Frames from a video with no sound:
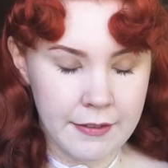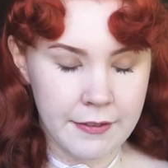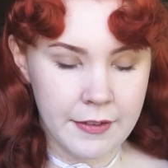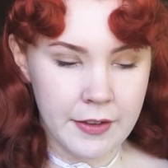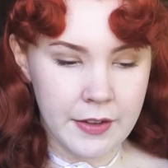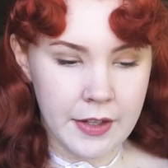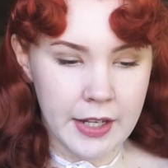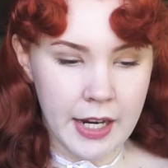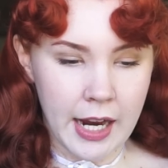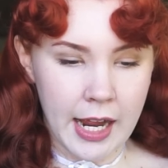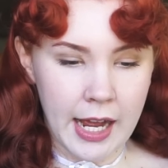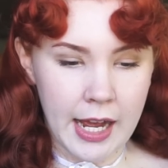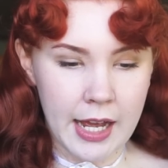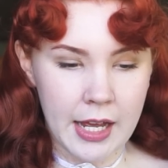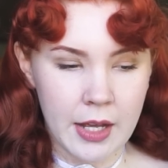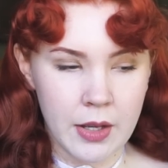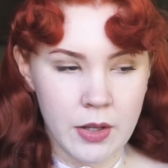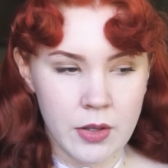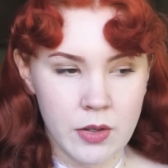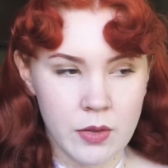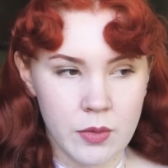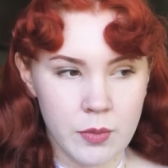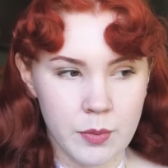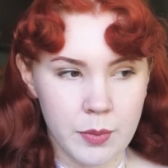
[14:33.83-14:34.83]
I feel like
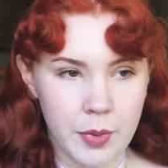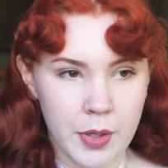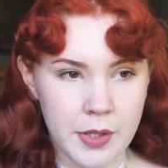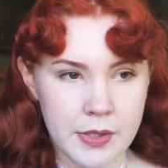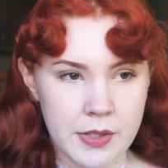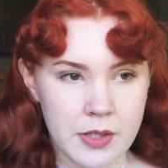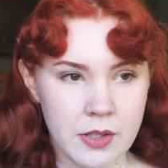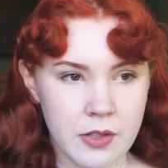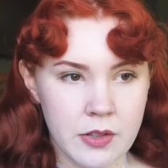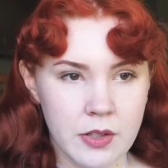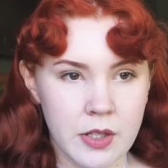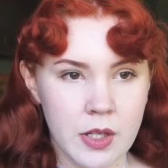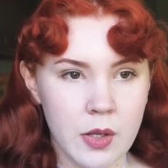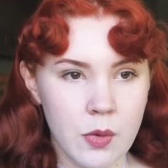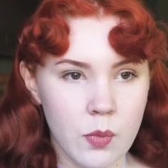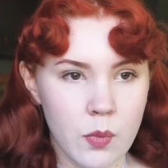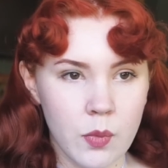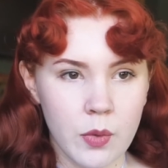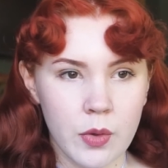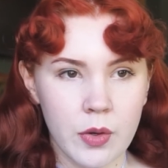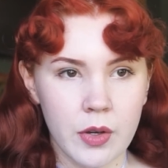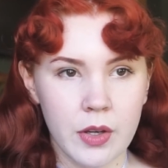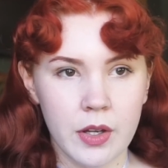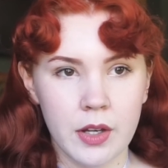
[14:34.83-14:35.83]
I personally
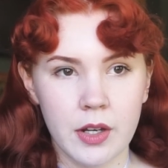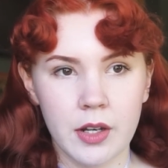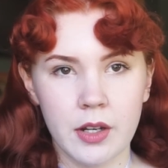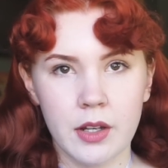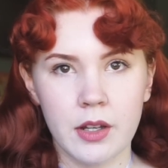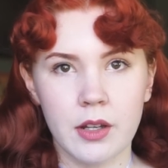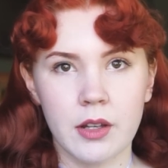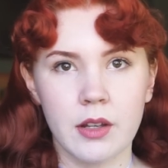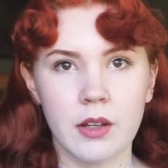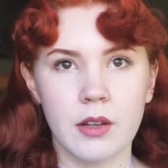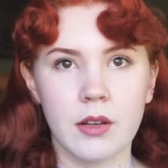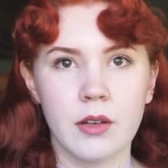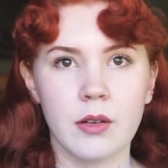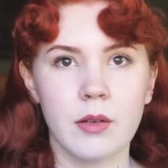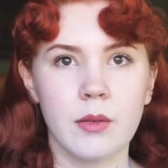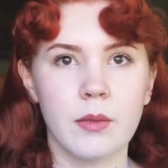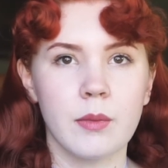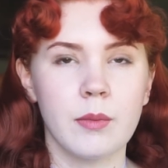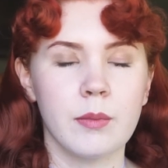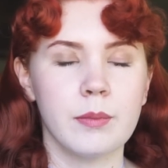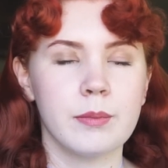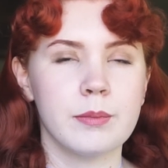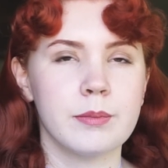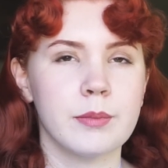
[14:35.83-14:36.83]
would
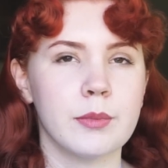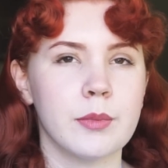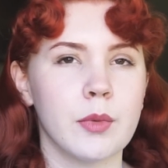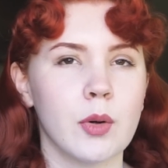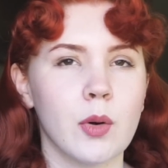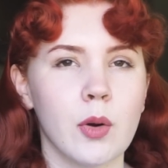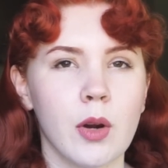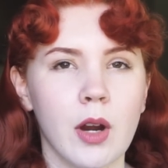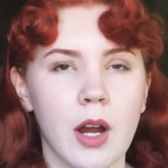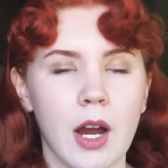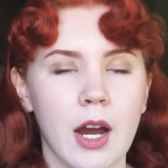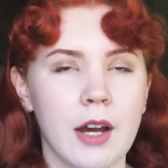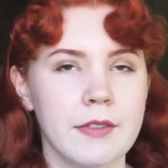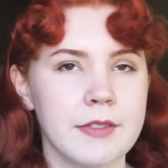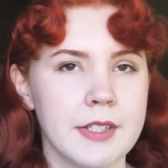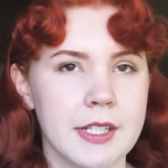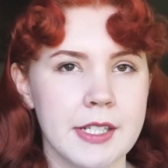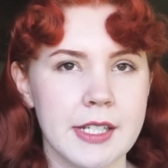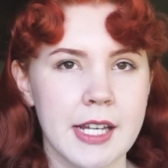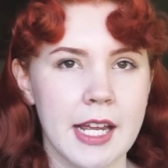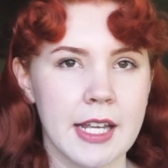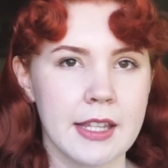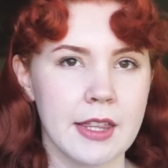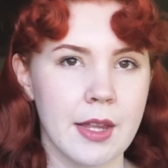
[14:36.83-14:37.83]
more
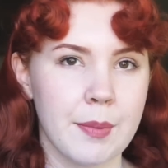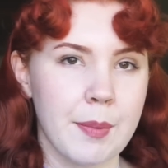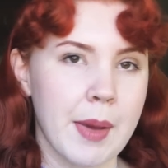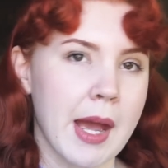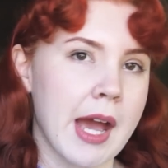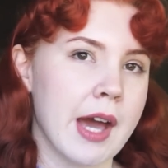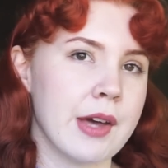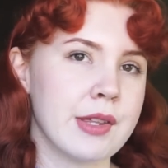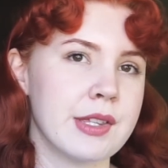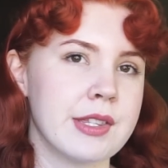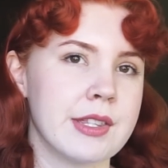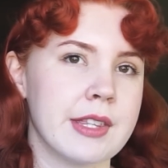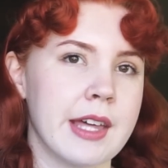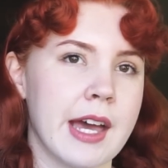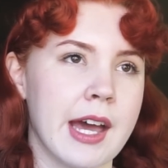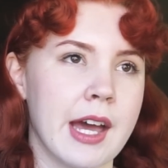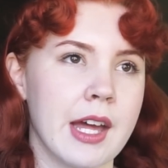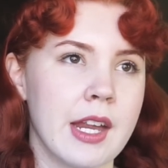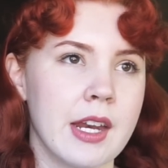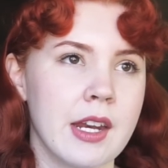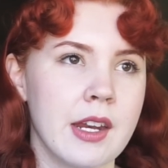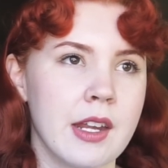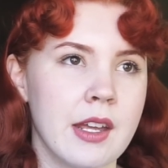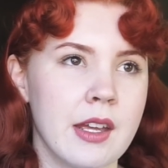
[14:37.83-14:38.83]
often take the path
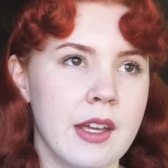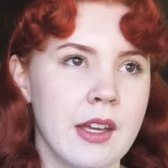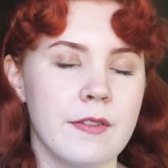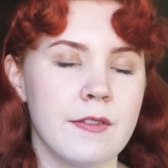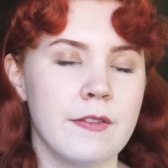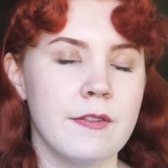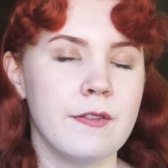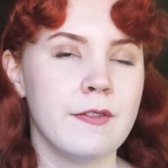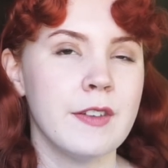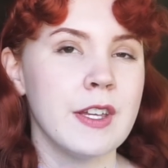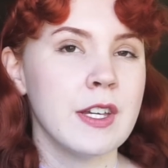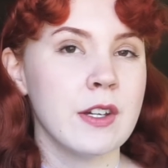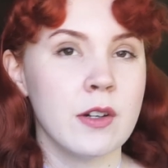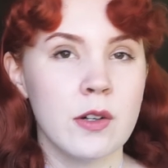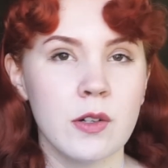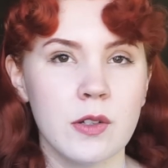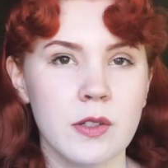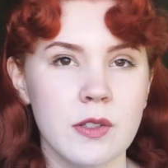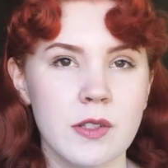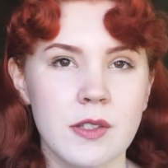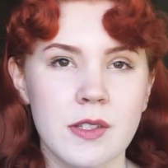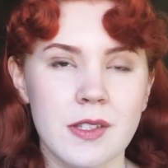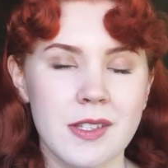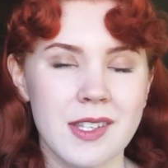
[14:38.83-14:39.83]
that
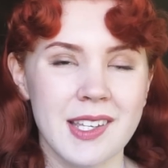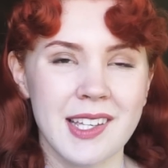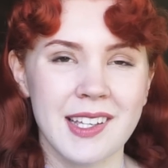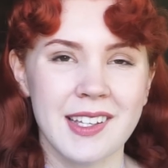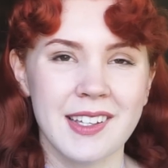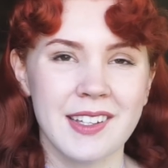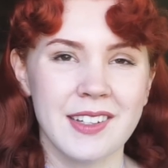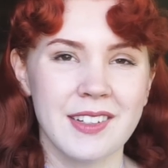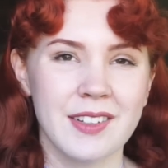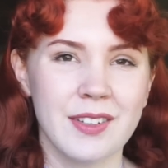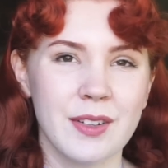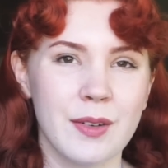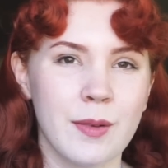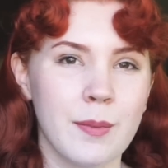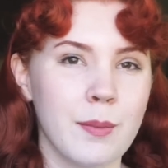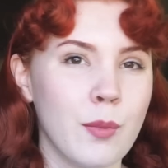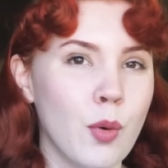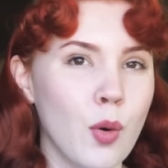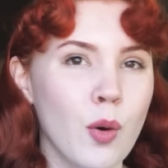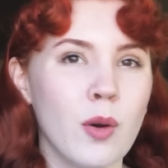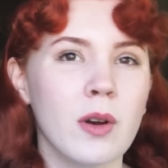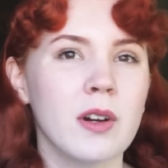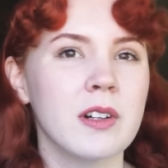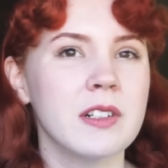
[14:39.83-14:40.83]
feels
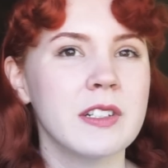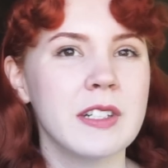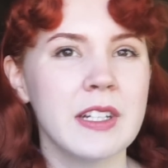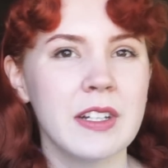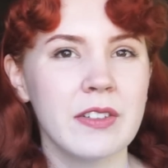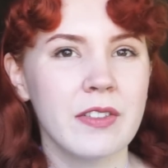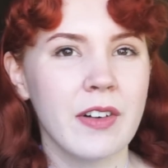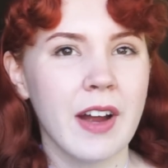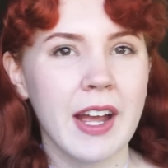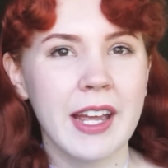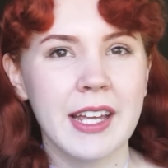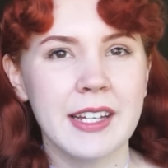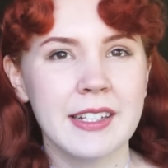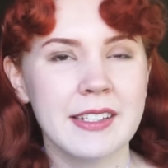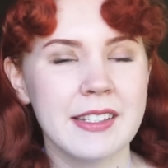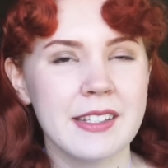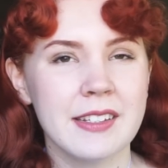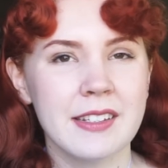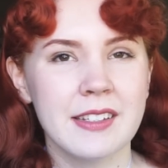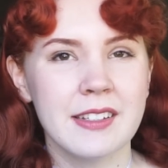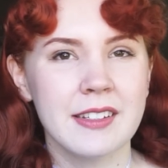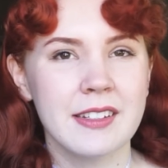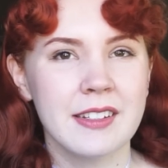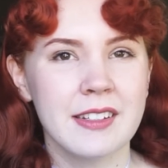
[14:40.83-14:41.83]
morally
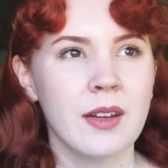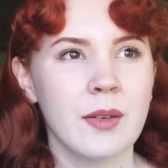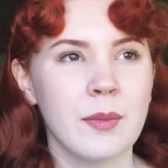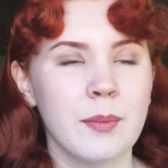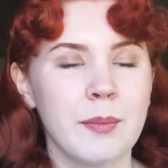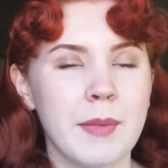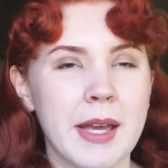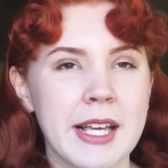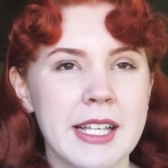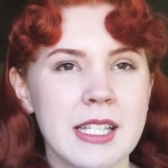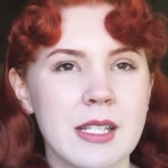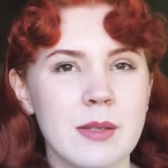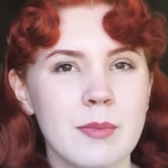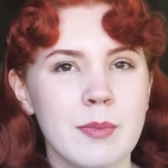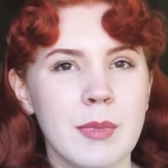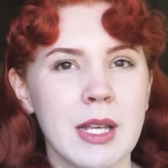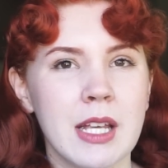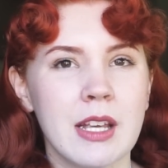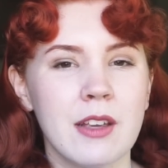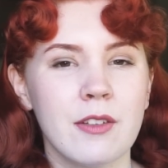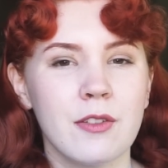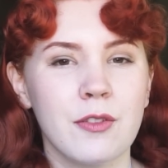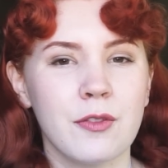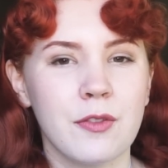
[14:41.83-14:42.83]
right, makes
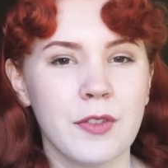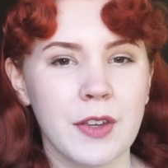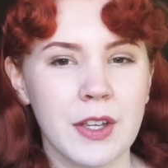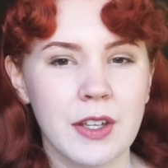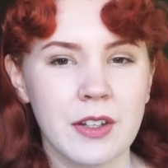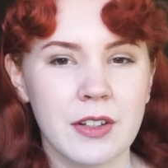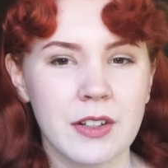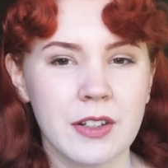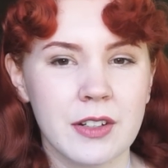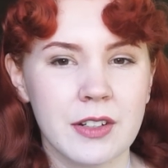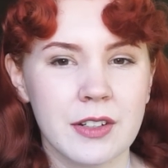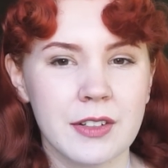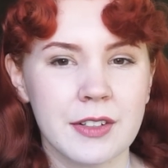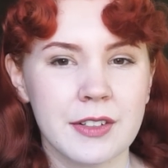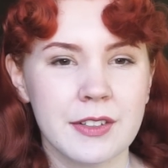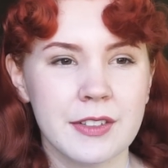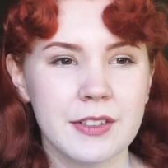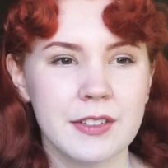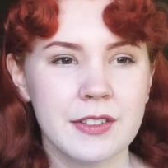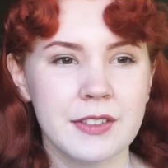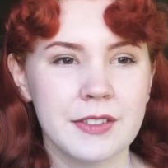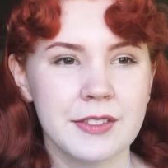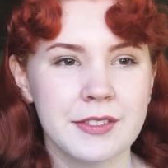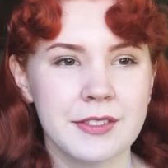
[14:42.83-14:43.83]
me
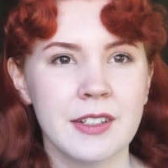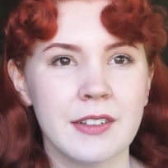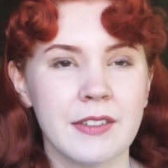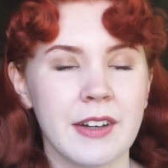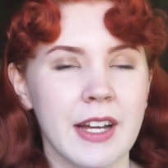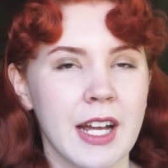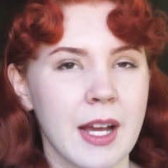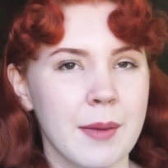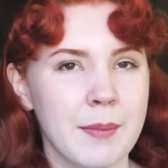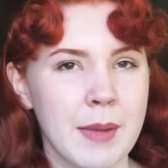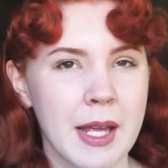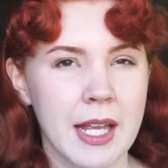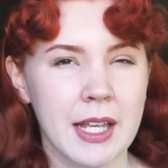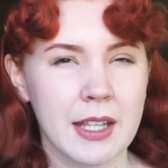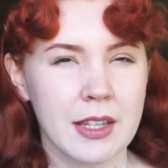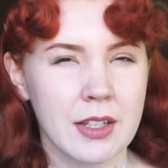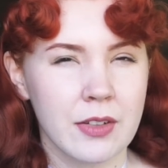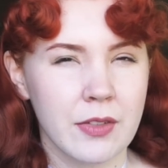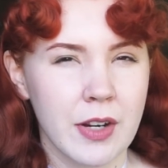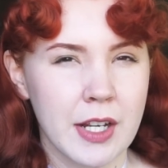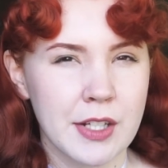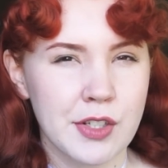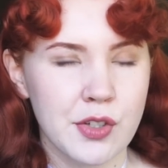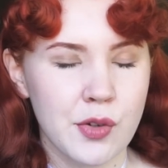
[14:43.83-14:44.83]
feel like I'm making
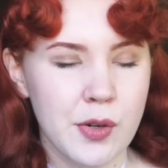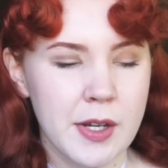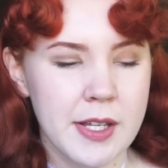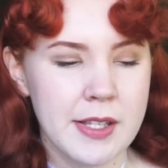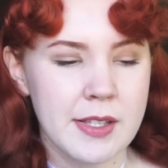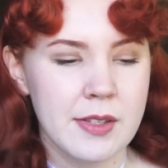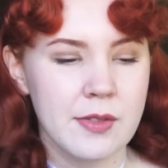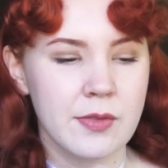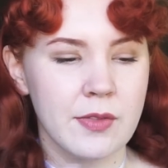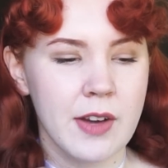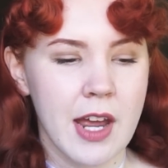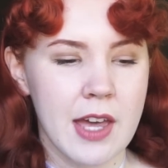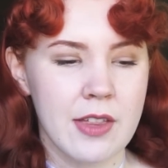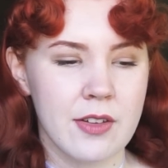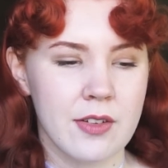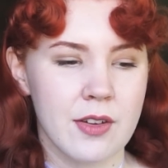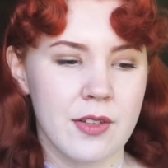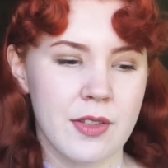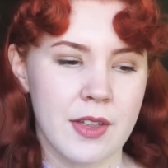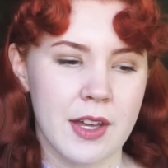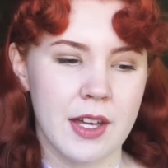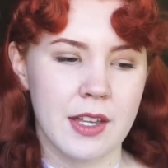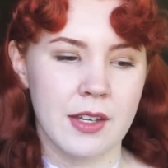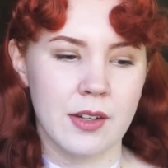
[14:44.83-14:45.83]
the right choice,
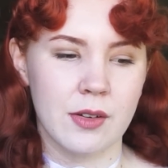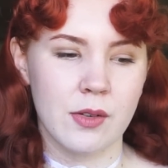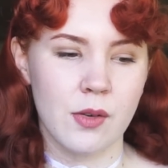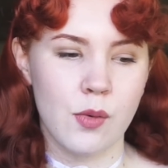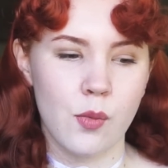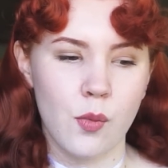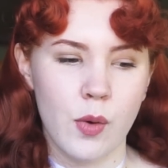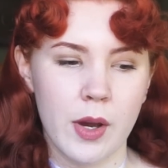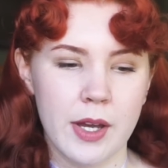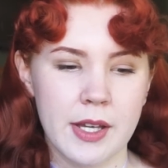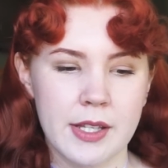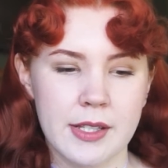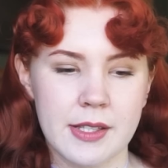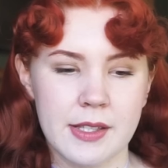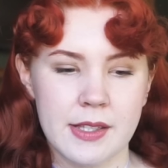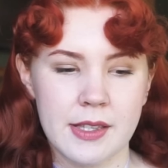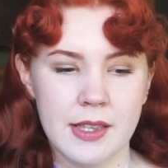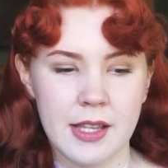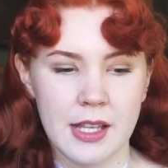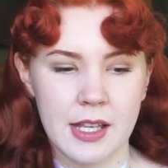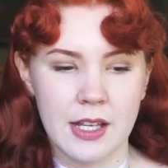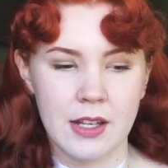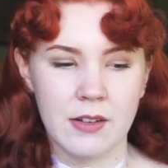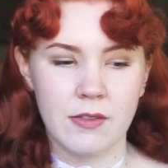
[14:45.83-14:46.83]
rather than what is
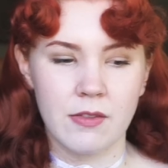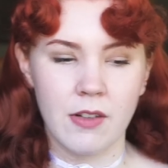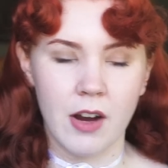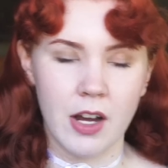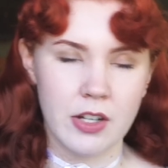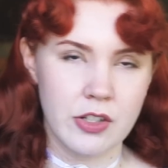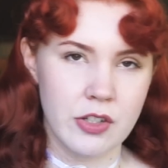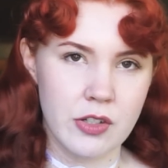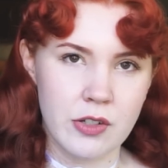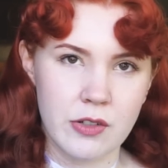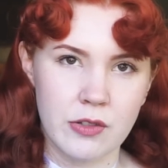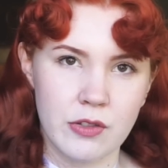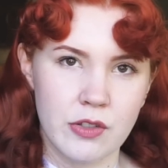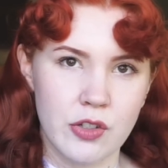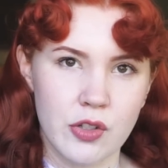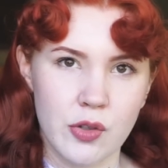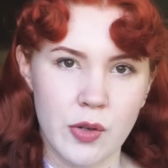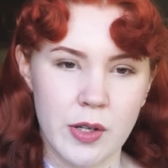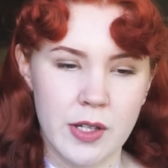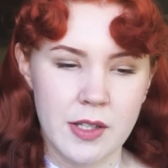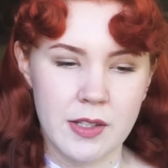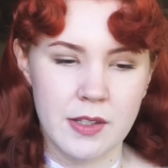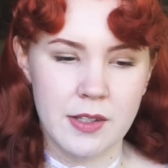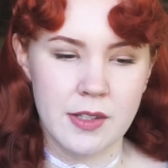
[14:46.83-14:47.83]
the logical
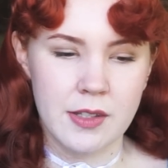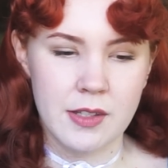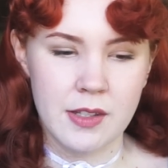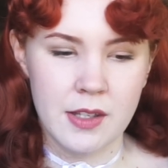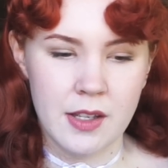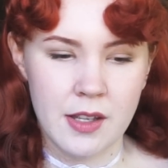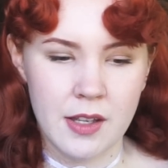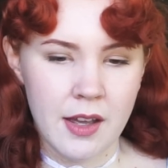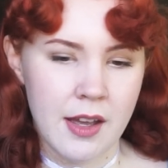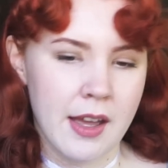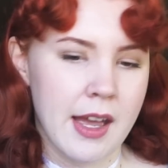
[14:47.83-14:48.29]
choice.